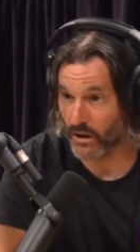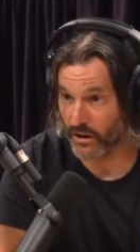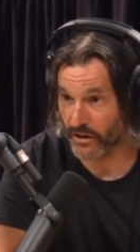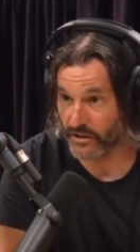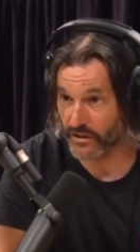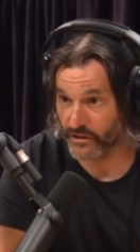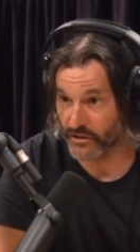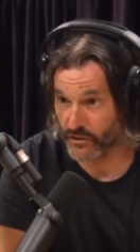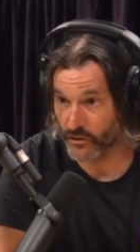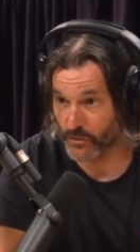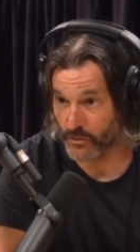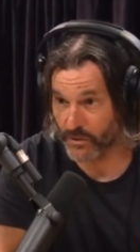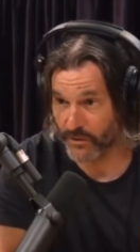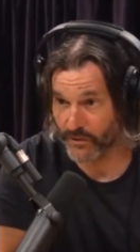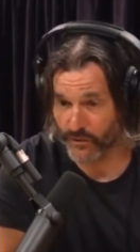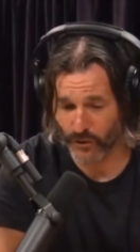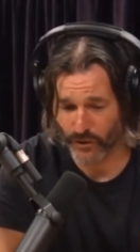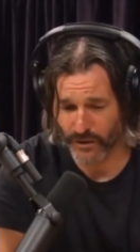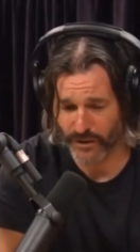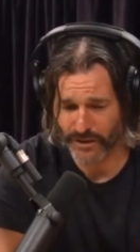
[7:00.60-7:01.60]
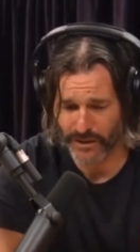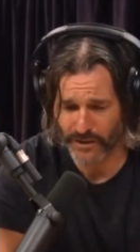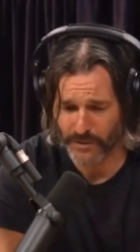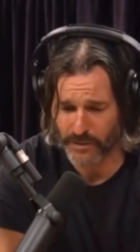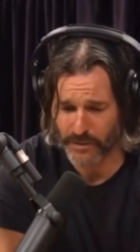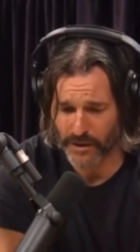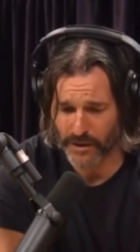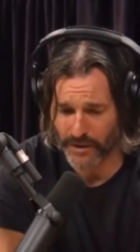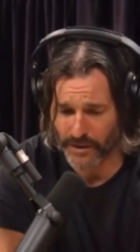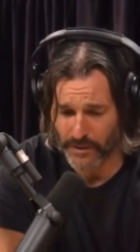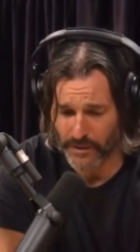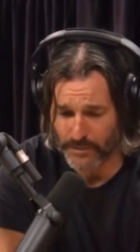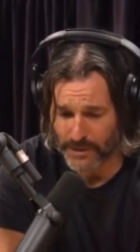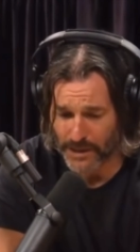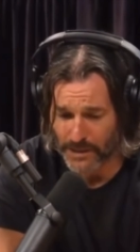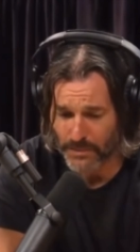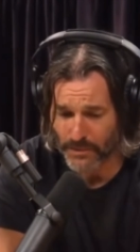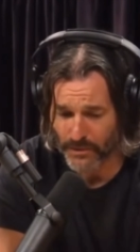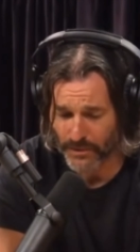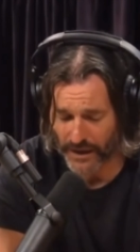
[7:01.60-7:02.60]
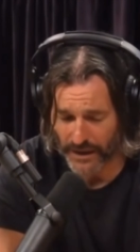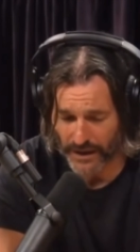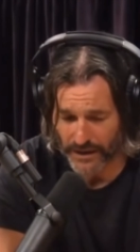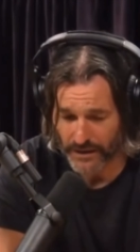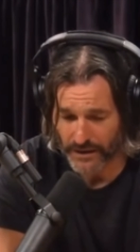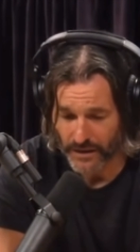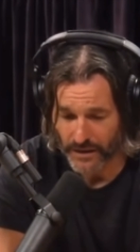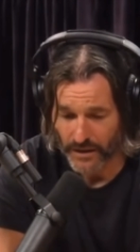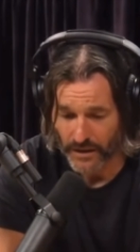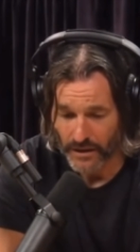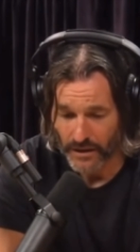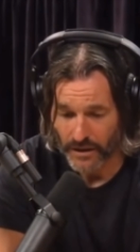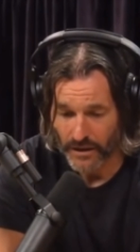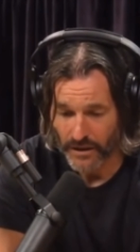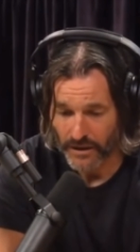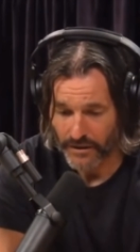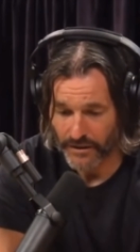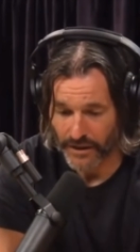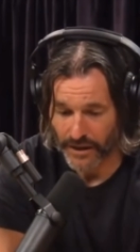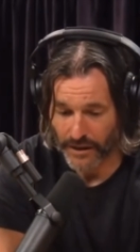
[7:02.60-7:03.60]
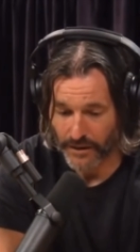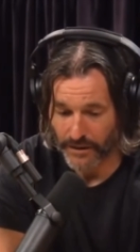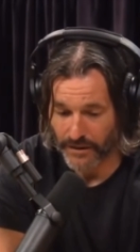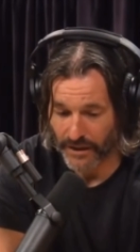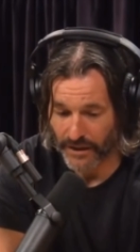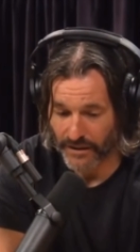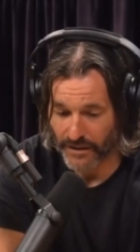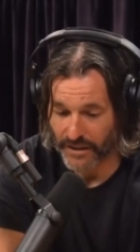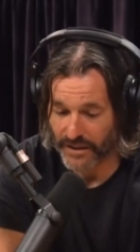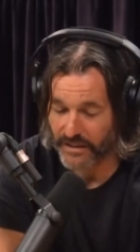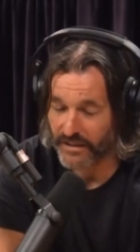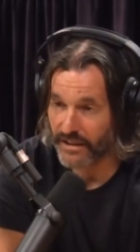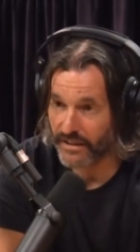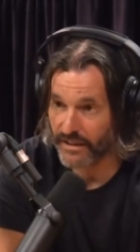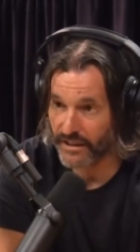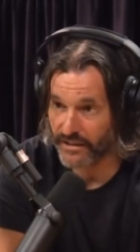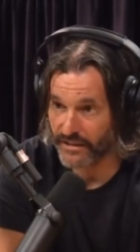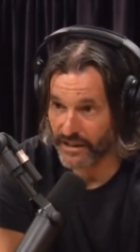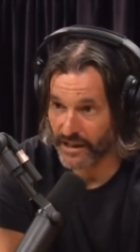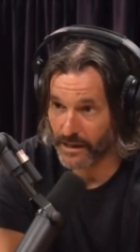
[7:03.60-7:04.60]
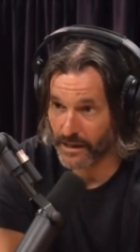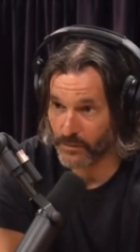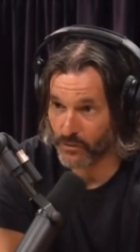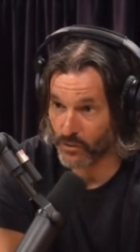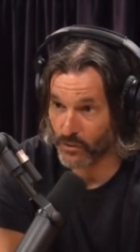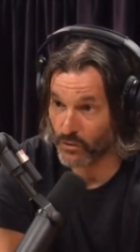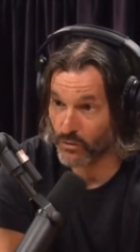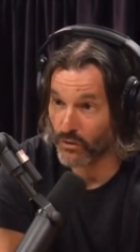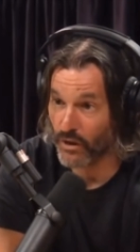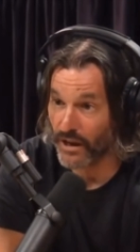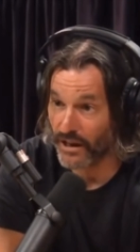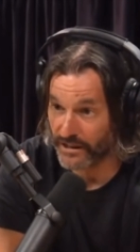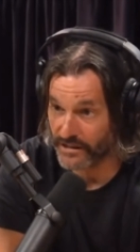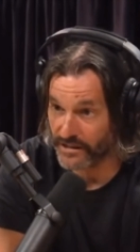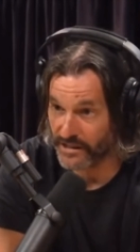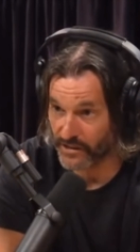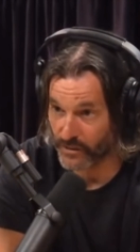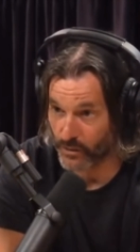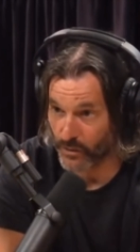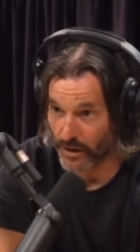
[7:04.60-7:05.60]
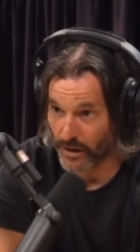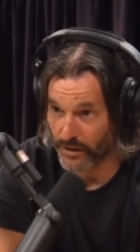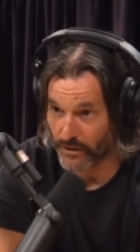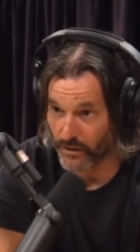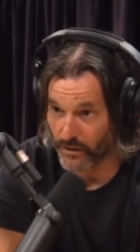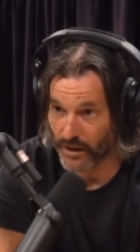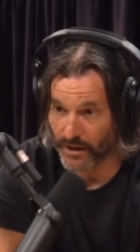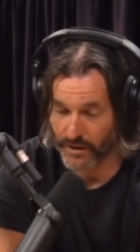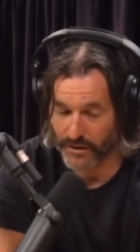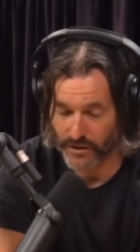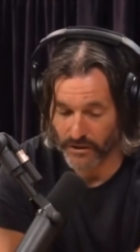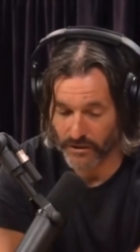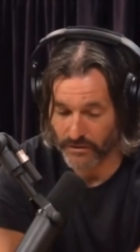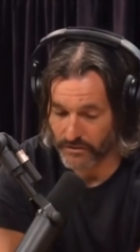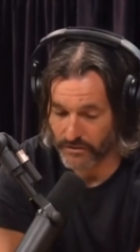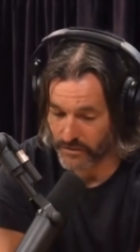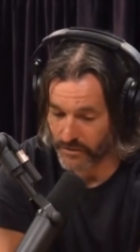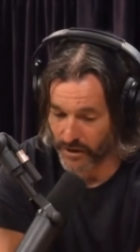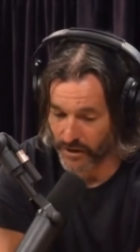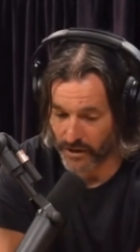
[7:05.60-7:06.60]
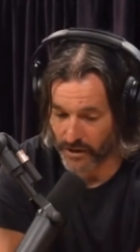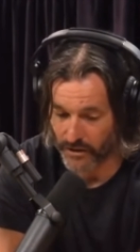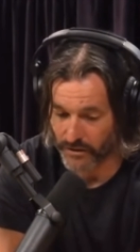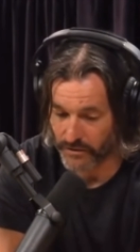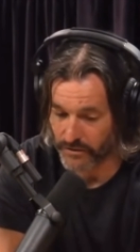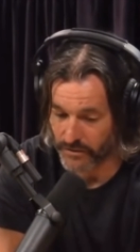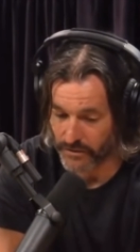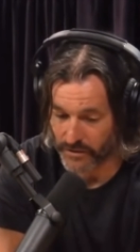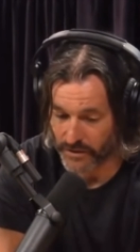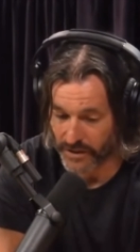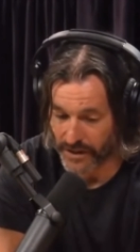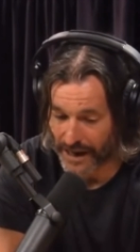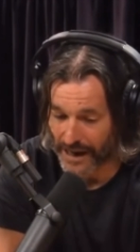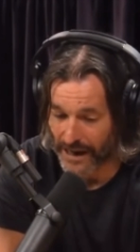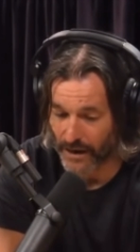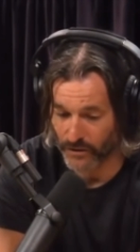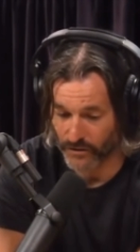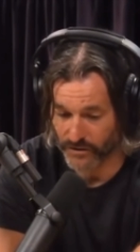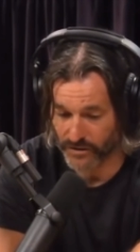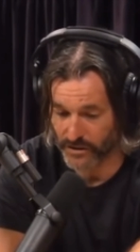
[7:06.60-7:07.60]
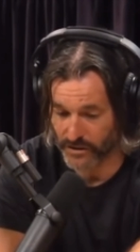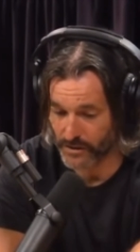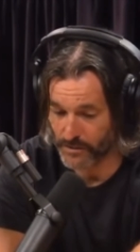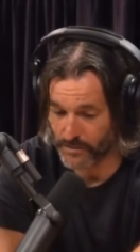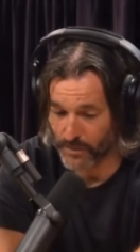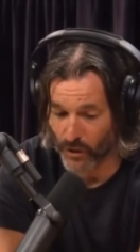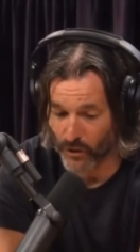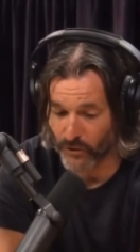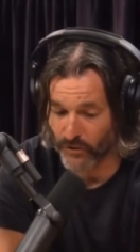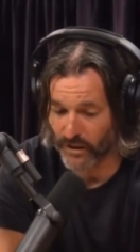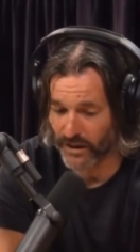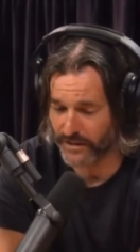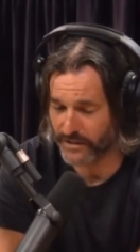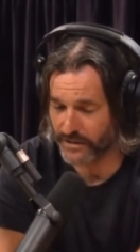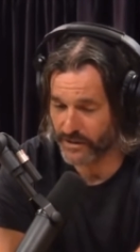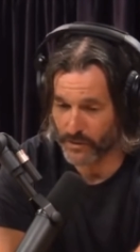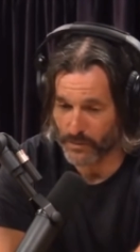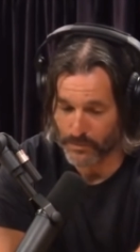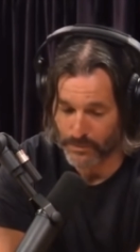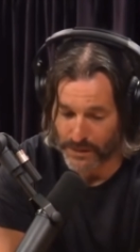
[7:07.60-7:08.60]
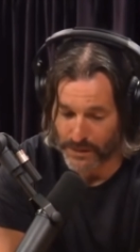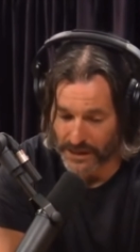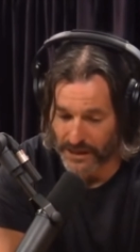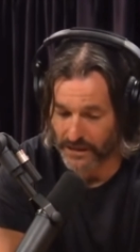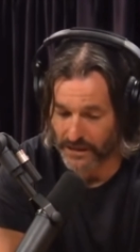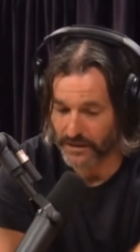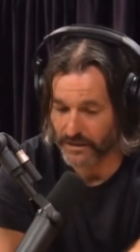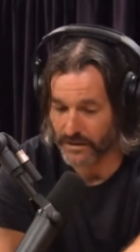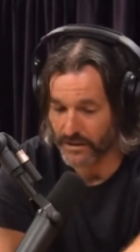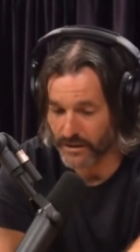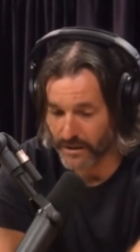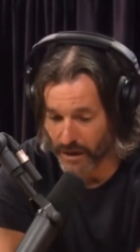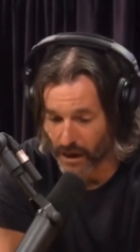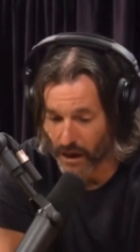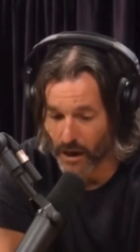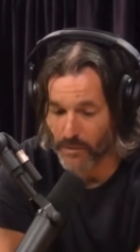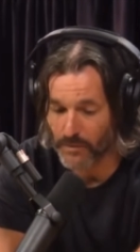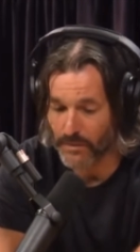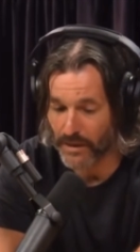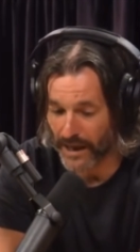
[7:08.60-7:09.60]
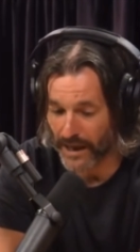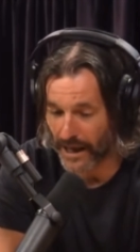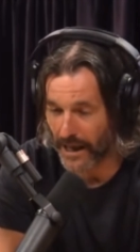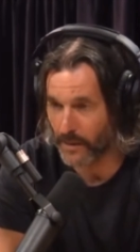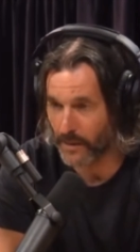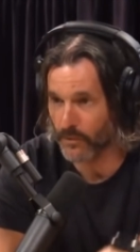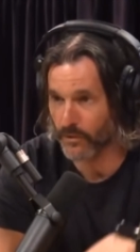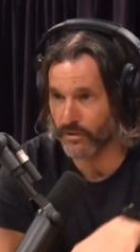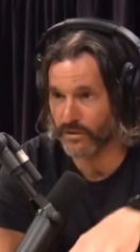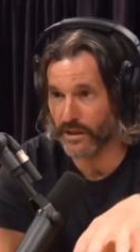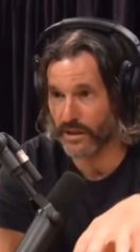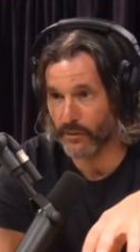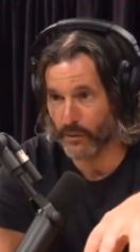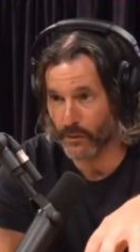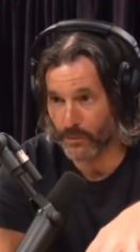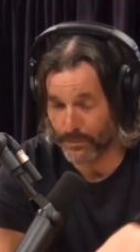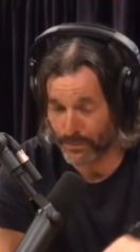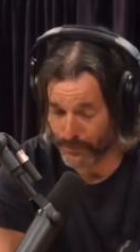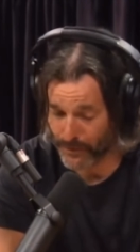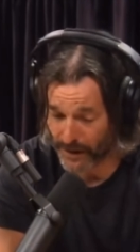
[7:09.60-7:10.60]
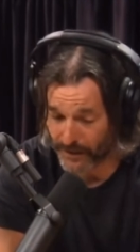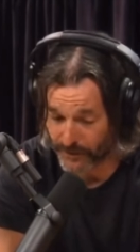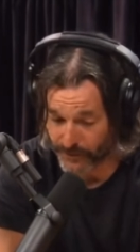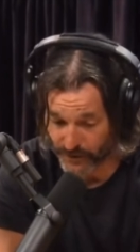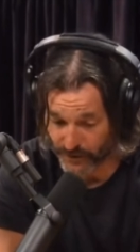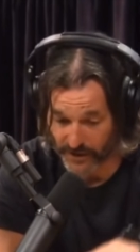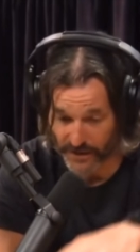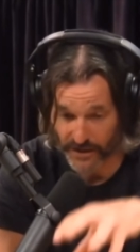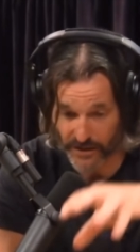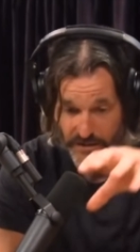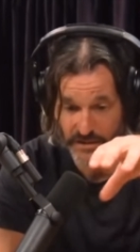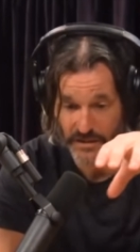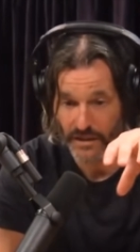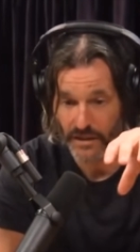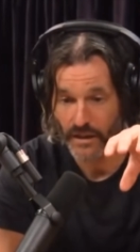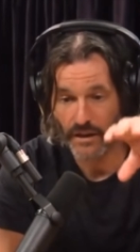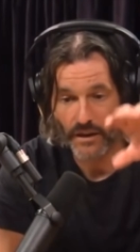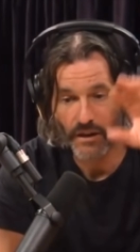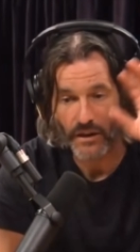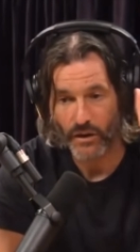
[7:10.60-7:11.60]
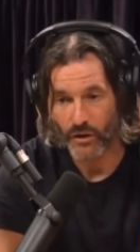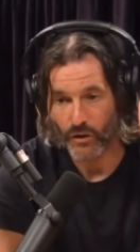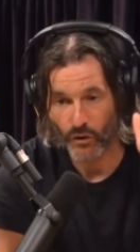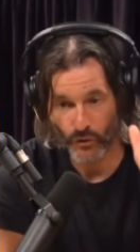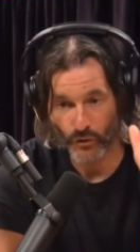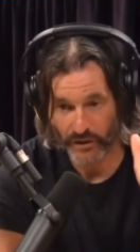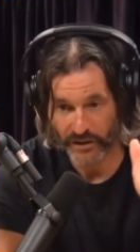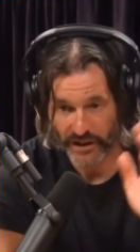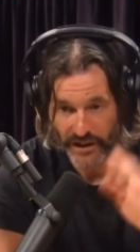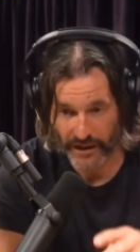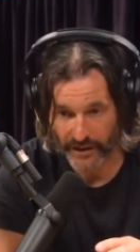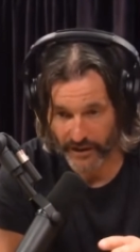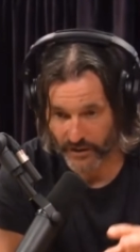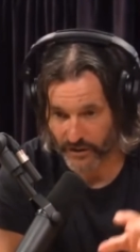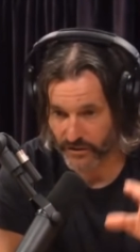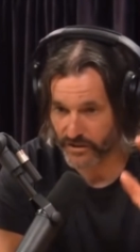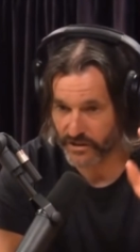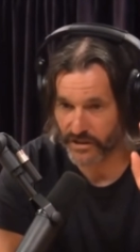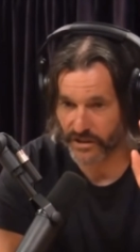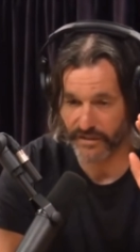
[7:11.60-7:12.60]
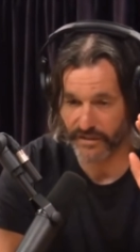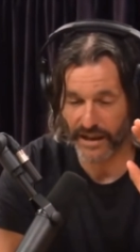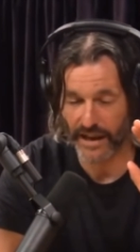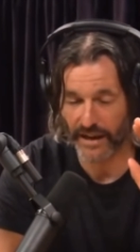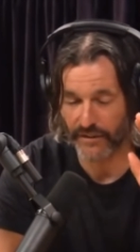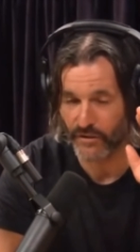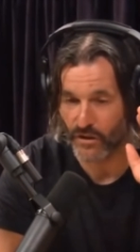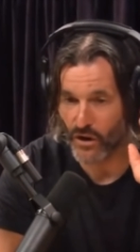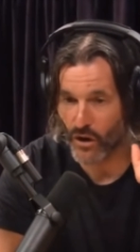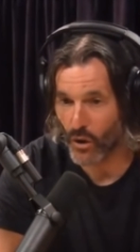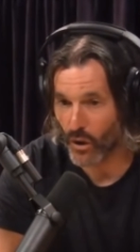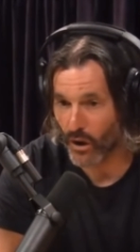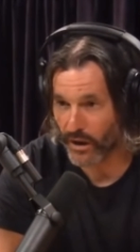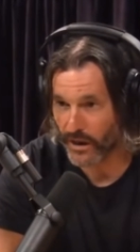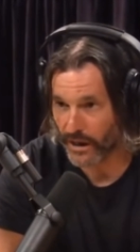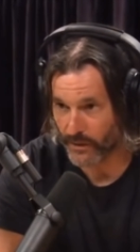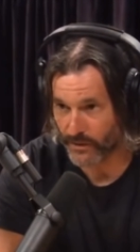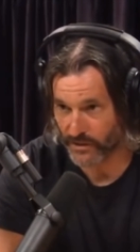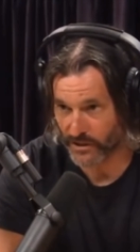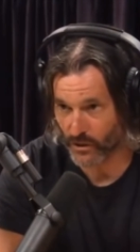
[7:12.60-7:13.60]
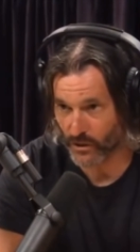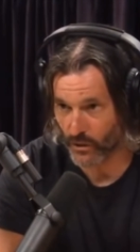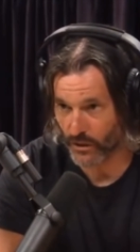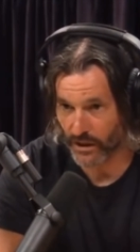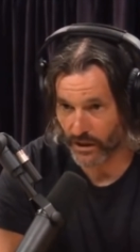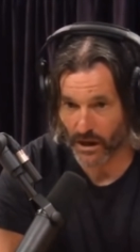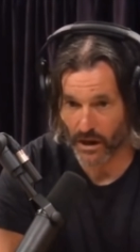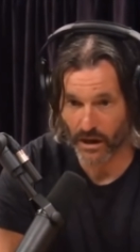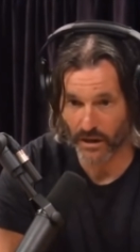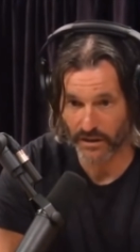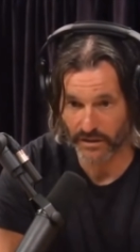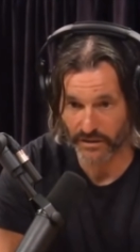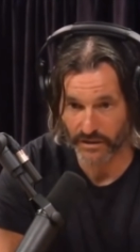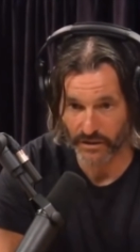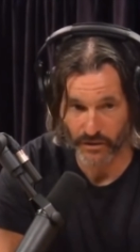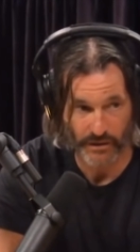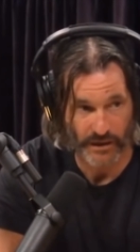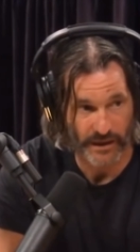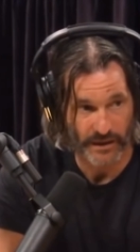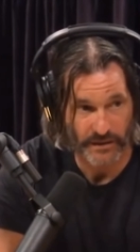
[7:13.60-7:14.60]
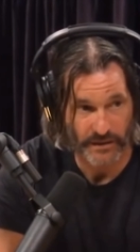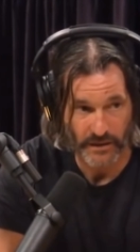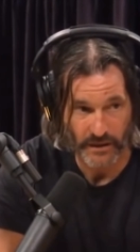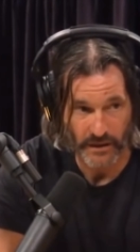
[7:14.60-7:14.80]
to consume the food. And the people that they think that these animals were raised this way, right? They're cows, they're bovines, they're big, dumb animals. They were bred for this. Who cares? They have no idea what's going on until that